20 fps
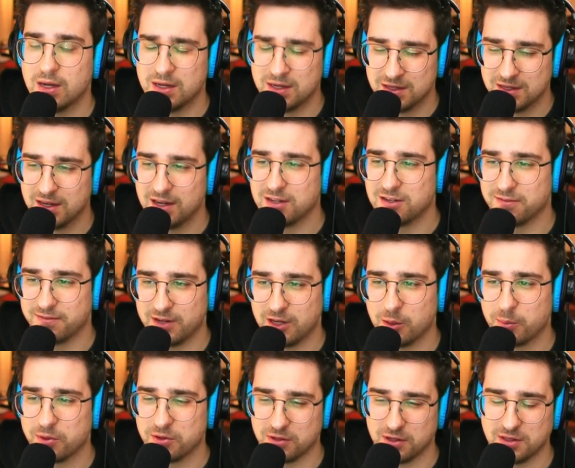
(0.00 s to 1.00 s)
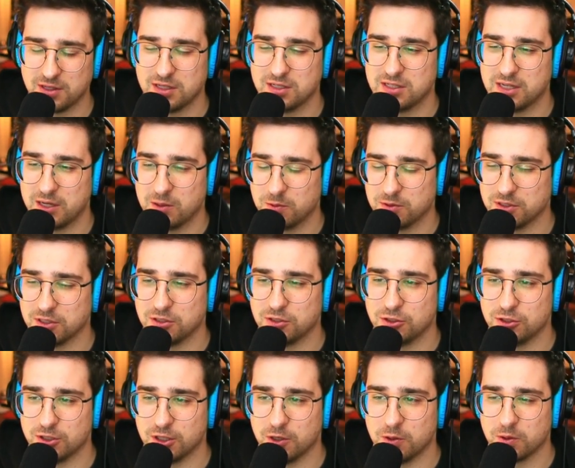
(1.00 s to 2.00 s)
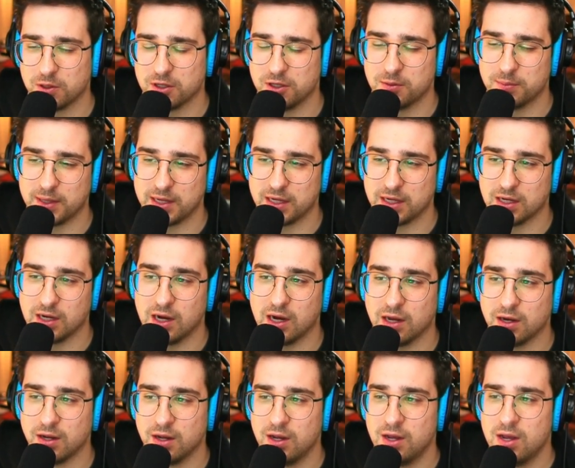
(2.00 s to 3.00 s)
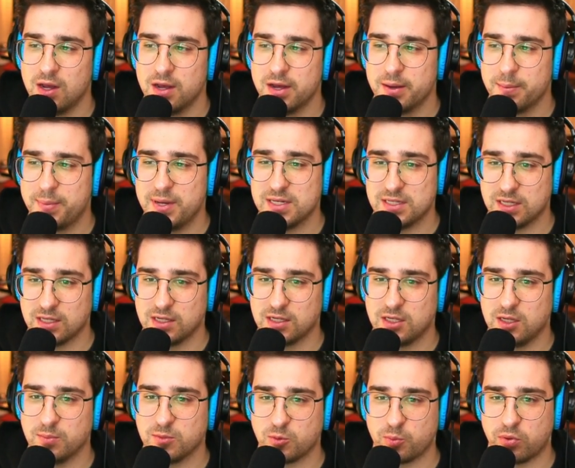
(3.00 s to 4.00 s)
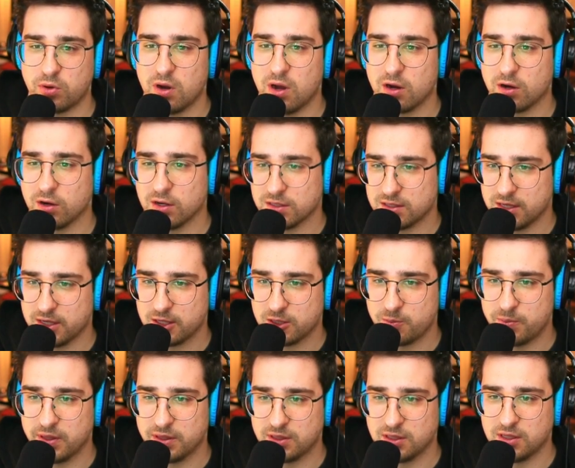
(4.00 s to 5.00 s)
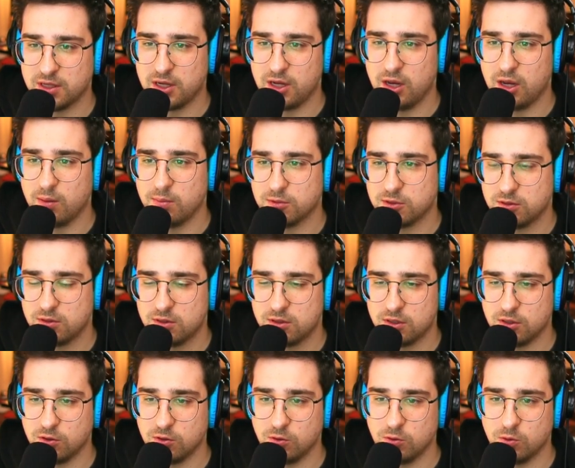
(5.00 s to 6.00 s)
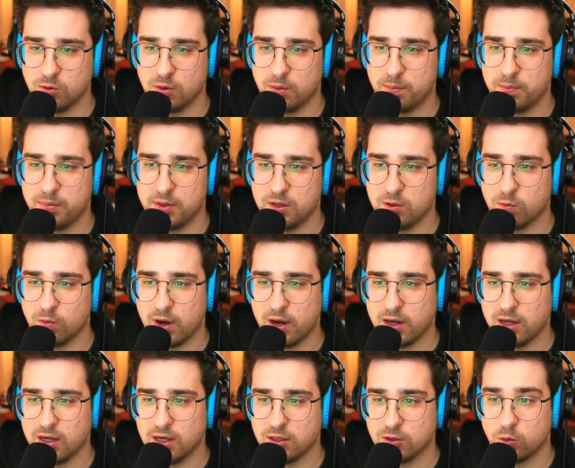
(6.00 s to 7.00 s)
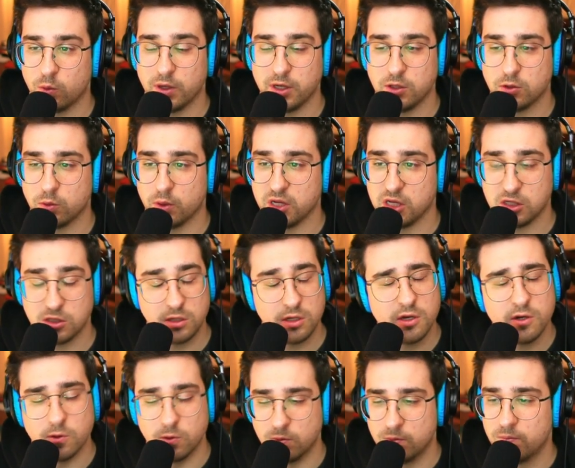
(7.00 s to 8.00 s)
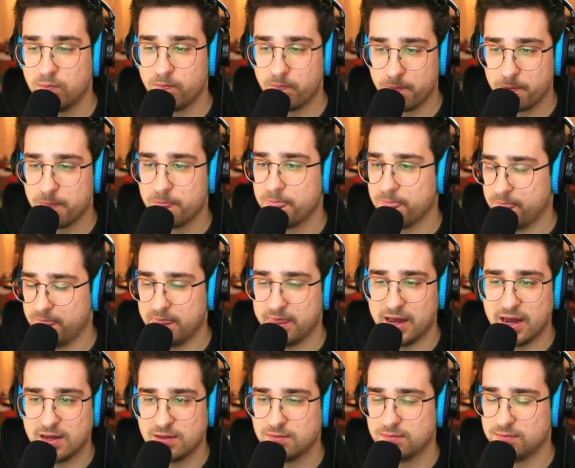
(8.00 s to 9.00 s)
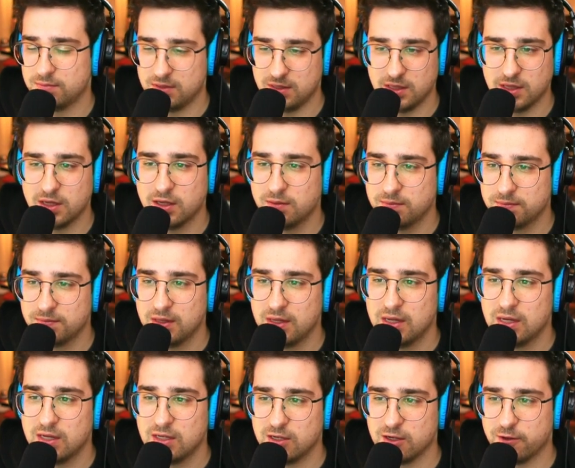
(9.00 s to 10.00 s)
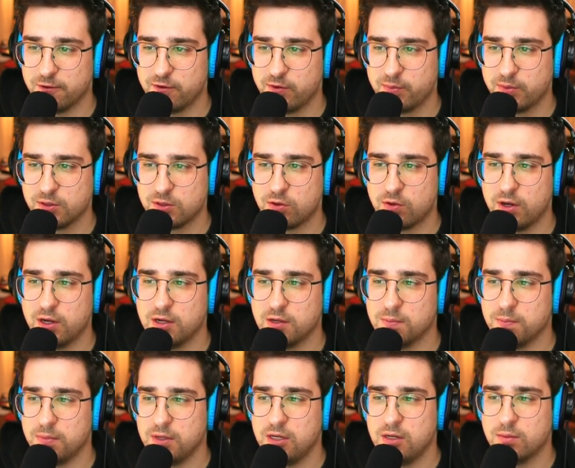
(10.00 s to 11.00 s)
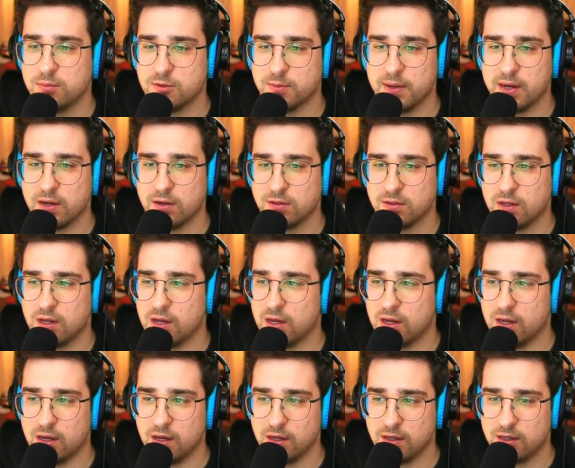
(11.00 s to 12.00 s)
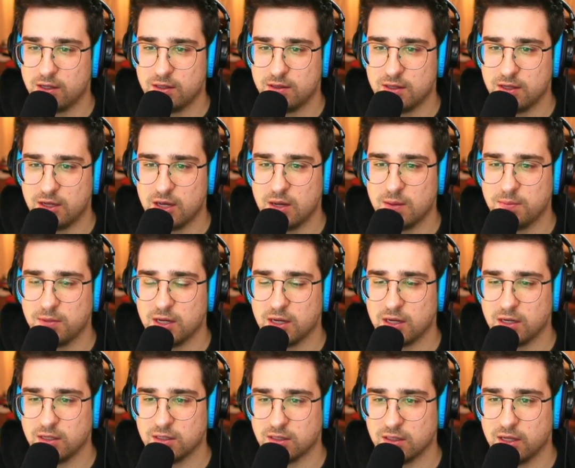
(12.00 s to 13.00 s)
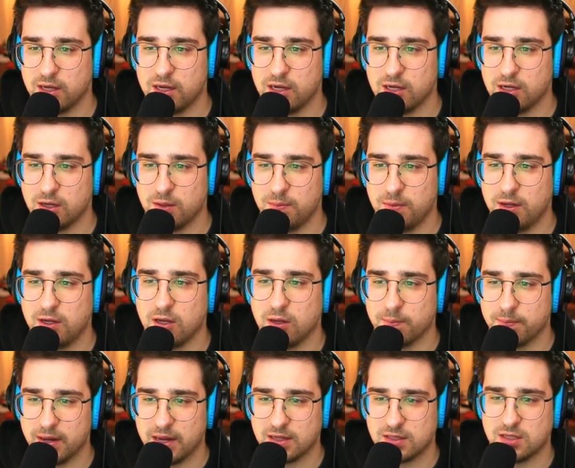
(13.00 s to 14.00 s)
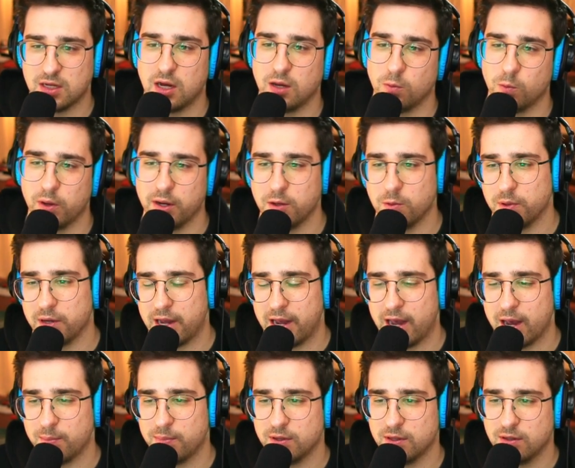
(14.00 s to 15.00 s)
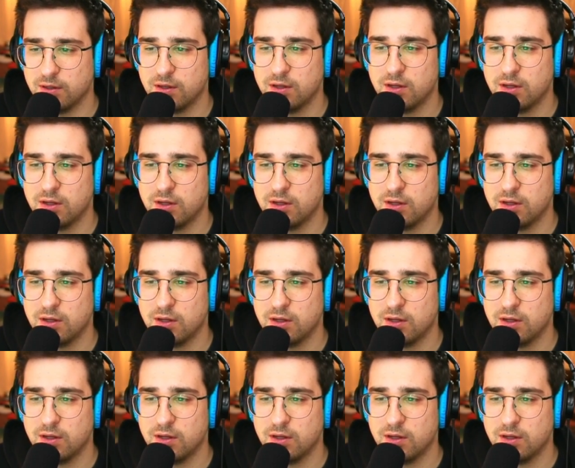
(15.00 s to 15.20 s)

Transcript: A developer thought the date was a joke. Oh my god. Based on the team's progress, they expected the game to be ready in 2022. Yeah. Developers created memes about the game getting delayed and making bets on when it would happen.